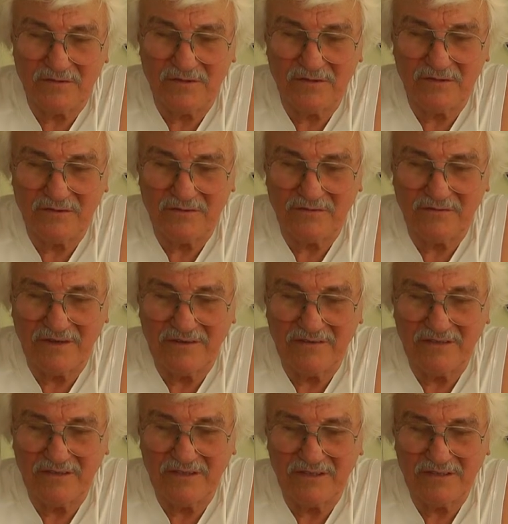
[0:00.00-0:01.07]
200 or
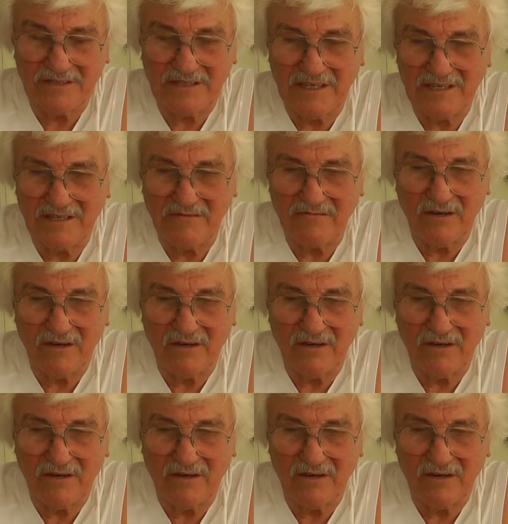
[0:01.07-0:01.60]
300 yards down the